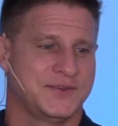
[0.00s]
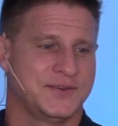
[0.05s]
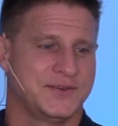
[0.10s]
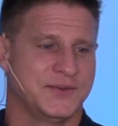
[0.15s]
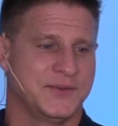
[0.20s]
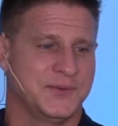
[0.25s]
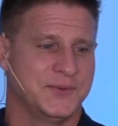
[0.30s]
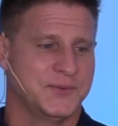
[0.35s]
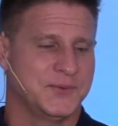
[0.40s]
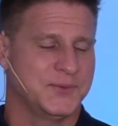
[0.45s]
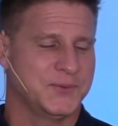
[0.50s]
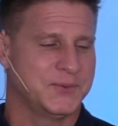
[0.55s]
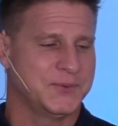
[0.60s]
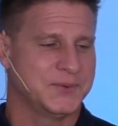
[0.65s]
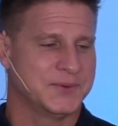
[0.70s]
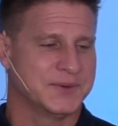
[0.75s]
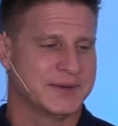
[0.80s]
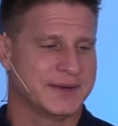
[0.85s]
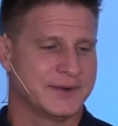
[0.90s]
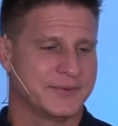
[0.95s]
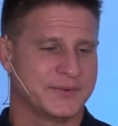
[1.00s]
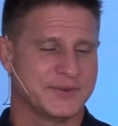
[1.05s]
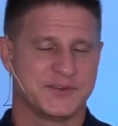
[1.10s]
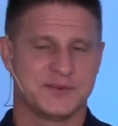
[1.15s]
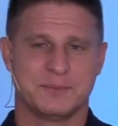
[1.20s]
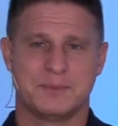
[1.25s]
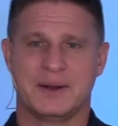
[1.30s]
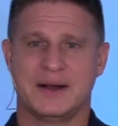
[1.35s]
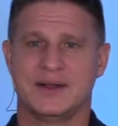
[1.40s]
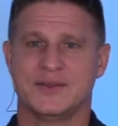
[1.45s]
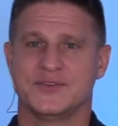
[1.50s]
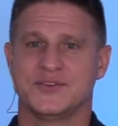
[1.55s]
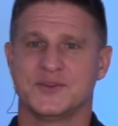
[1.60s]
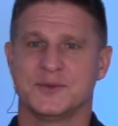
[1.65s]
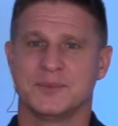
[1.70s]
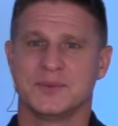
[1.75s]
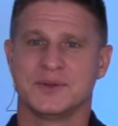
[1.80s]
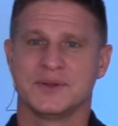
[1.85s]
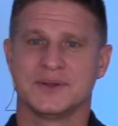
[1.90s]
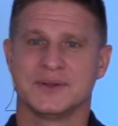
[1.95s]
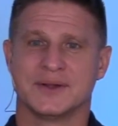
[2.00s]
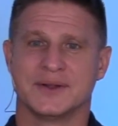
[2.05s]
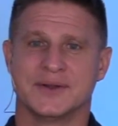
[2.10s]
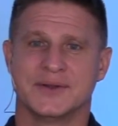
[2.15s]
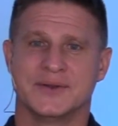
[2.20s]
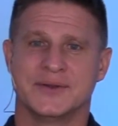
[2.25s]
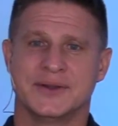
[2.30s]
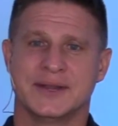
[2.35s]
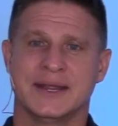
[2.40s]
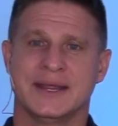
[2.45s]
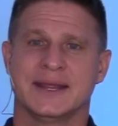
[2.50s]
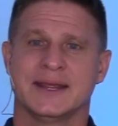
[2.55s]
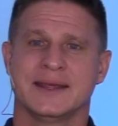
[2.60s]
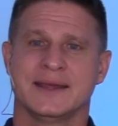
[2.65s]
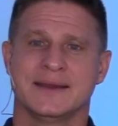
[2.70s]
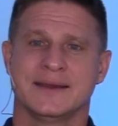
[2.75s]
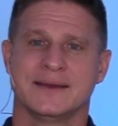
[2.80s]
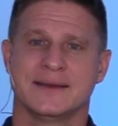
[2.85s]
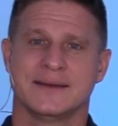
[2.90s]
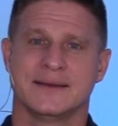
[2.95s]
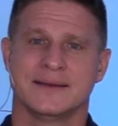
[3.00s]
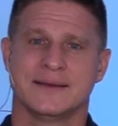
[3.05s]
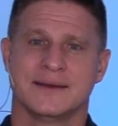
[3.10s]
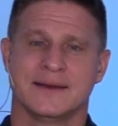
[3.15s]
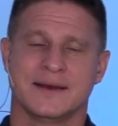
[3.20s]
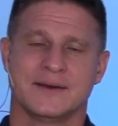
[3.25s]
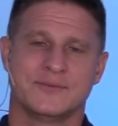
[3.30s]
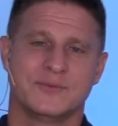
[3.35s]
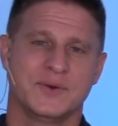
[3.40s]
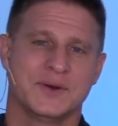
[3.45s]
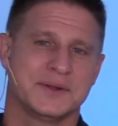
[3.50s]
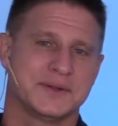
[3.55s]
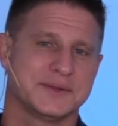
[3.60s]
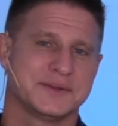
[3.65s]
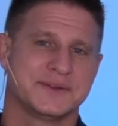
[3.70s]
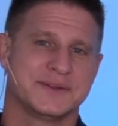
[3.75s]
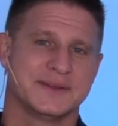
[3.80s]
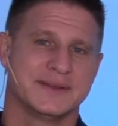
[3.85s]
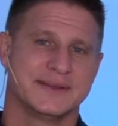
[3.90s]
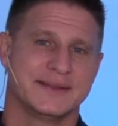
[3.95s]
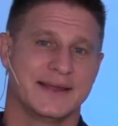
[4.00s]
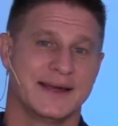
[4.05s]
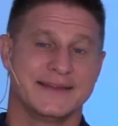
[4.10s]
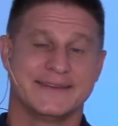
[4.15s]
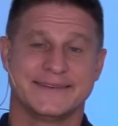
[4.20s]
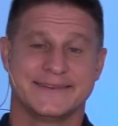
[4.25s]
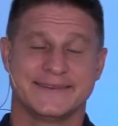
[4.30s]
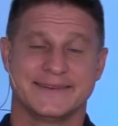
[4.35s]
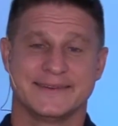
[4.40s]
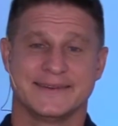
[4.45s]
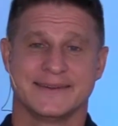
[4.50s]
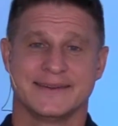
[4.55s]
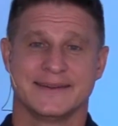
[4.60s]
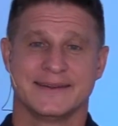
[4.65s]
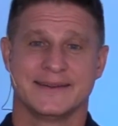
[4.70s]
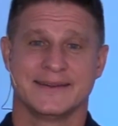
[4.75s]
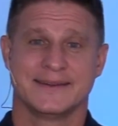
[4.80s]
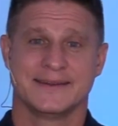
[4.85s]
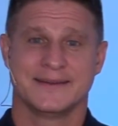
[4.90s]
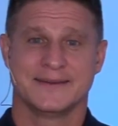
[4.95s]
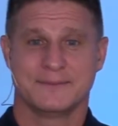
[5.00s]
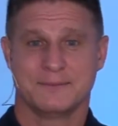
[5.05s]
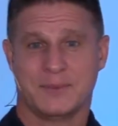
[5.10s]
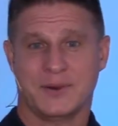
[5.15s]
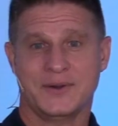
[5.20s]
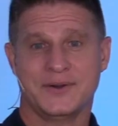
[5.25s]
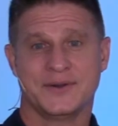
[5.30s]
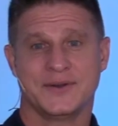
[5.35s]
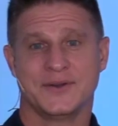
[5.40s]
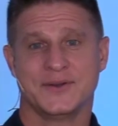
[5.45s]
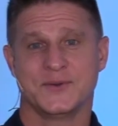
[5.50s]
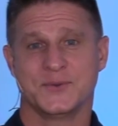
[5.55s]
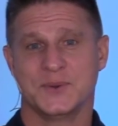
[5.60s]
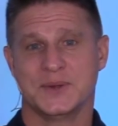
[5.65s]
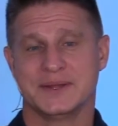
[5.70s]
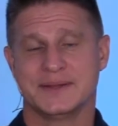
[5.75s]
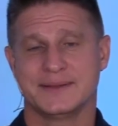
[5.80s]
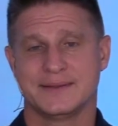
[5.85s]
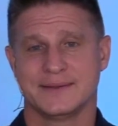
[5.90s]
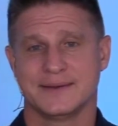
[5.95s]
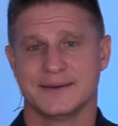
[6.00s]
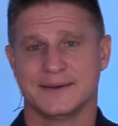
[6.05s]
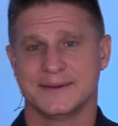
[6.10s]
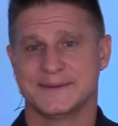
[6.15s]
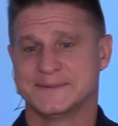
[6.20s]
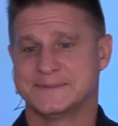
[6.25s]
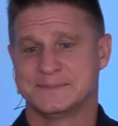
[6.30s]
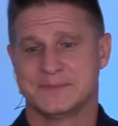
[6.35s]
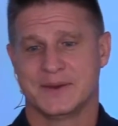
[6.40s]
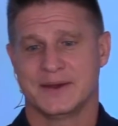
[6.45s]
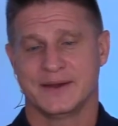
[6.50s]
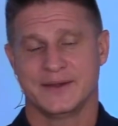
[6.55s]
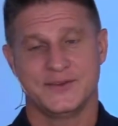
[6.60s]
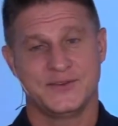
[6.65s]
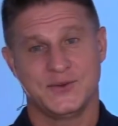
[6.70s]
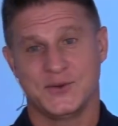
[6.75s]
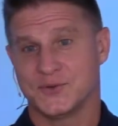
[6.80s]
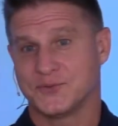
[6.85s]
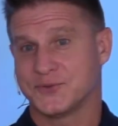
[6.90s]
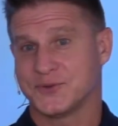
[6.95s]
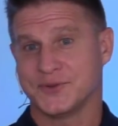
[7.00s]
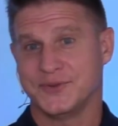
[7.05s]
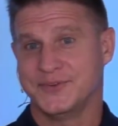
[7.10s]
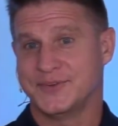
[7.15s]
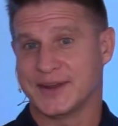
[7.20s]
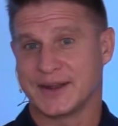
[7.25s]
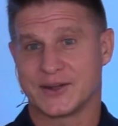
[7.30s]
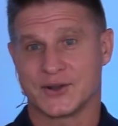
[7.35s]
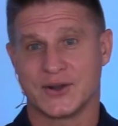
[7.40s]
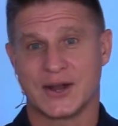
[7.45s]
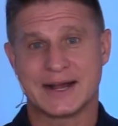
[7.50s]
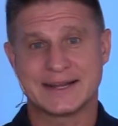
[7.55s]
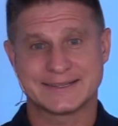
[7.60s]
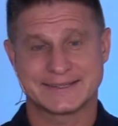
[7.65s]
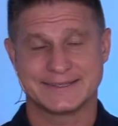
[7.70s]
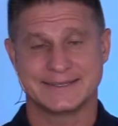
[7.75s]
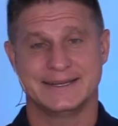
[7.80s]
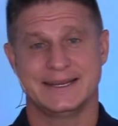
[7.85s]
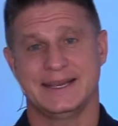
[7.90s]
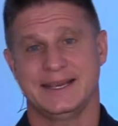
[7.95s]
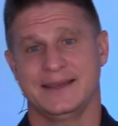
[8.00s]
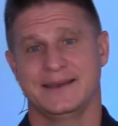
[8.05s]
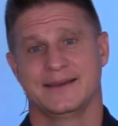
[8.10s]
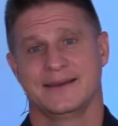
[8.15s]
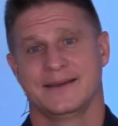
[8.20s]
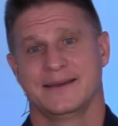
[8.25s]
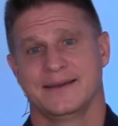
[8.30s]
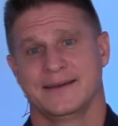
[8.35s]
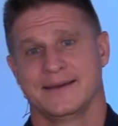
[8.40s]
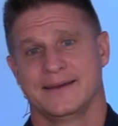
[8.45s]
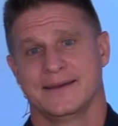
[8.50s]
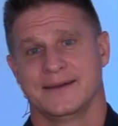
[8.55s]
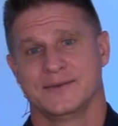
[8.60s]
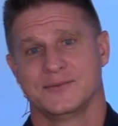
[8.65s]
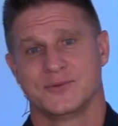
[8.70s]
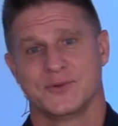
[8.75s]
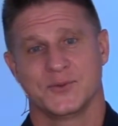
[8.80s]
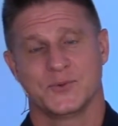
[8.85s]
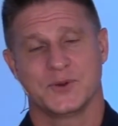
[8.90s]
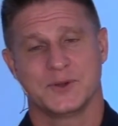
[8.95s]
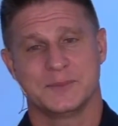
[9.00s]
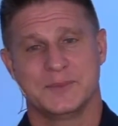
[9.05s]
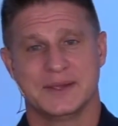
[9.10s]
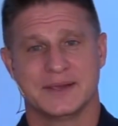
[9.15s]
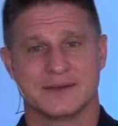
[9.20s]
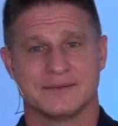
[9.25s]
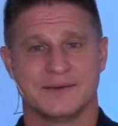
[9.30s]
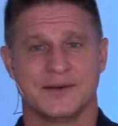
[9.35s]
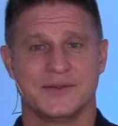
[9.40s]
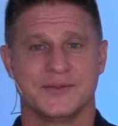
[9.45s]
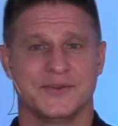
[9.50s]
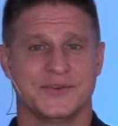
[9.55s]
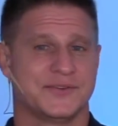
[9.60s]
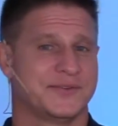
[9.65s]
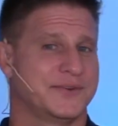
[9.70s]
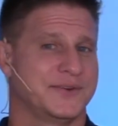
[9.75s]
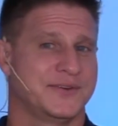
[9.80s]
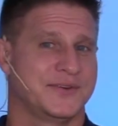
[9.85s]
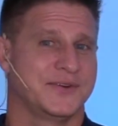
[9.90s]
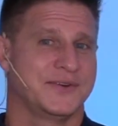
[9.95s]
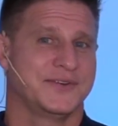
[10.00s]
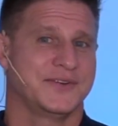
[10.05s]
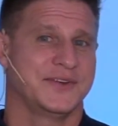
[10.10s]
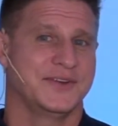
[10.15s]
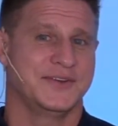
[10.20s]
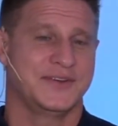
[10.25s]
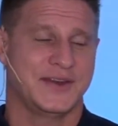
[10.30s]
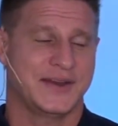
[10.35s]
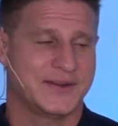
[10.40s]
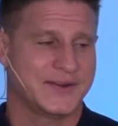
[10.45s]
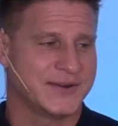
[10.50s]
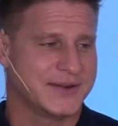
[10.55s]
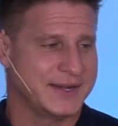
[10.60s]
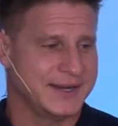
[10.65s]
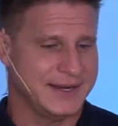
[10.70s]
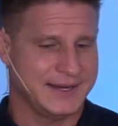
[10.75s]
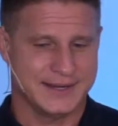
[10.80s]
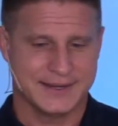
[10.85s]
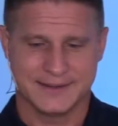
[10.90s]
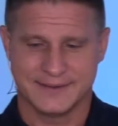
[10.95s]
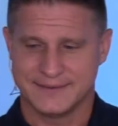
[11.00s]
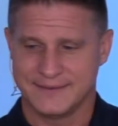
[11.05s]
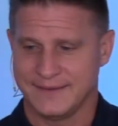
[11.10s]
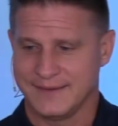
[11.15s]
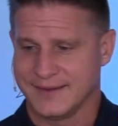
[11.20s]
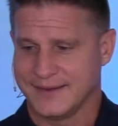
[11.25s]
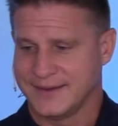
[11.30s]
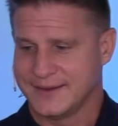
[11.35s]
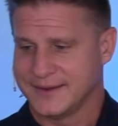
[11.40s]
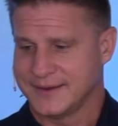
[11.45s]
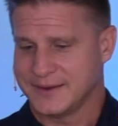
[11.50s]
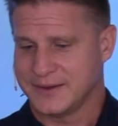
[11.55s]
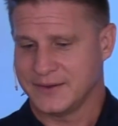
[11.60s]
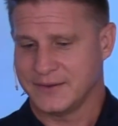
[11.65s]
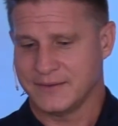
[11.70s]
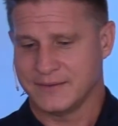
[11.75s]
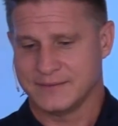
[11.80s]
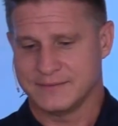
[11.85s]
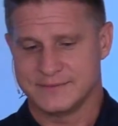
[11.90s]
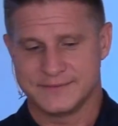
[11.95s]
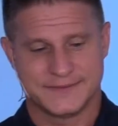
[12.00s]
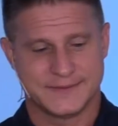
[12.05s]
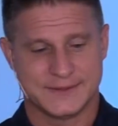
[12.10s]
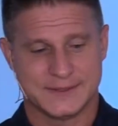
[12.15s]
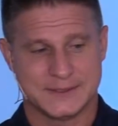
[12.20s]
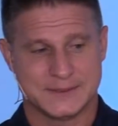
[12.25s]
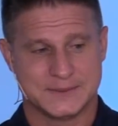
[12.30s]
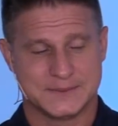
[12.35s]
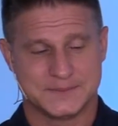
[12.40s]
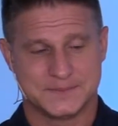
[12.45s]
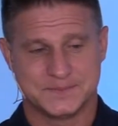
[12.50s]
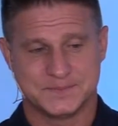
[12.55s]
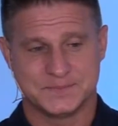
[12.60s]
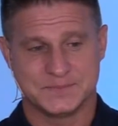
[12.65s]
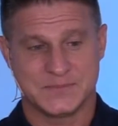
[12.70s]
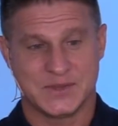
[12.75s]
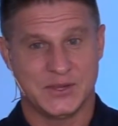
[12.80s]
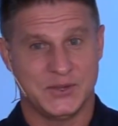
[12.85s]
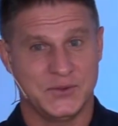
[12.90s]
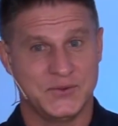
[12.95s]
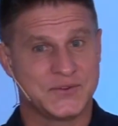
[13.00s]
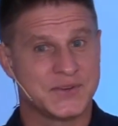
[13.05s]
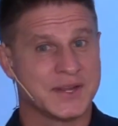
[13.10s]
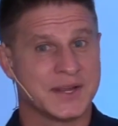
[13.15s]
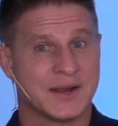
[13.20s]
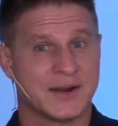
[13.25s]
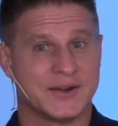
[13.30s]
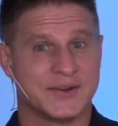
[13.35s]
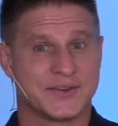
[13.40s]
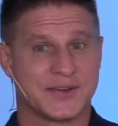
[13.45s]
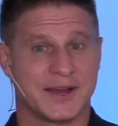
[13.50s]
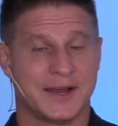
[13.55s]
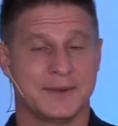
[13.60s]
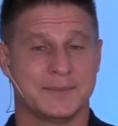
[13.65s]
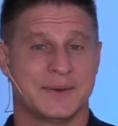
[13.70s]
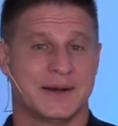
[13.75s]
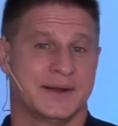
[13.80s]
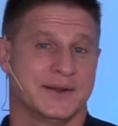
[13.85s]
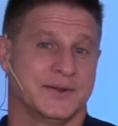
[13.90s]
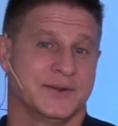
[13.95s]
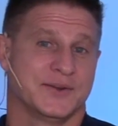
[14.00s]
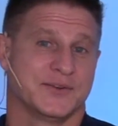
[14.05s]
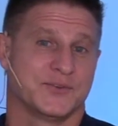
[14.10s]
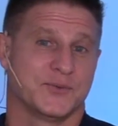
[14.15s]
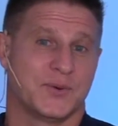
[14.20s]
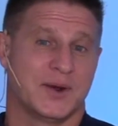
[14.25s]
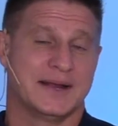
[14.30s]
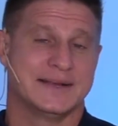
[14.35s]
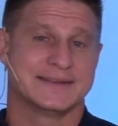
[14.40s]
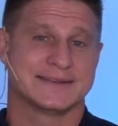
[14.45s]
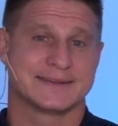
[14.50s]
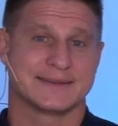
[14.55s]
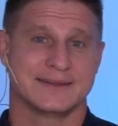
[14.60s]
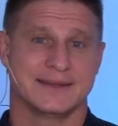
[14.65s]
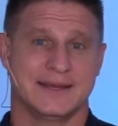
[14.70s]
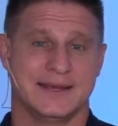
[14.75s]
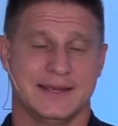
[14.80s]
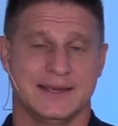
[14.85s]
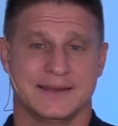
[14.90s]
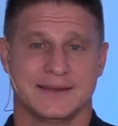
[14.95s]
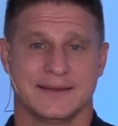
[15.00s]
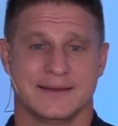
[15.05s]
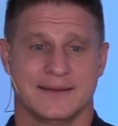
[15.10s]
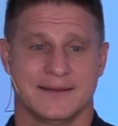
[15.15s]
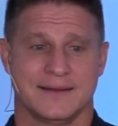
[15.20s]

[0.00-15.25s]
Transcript: to a responsible earning of wealth that's partnered with a cheerful generosity for the well-being of others, for church and charity, of using our time on earth wisely,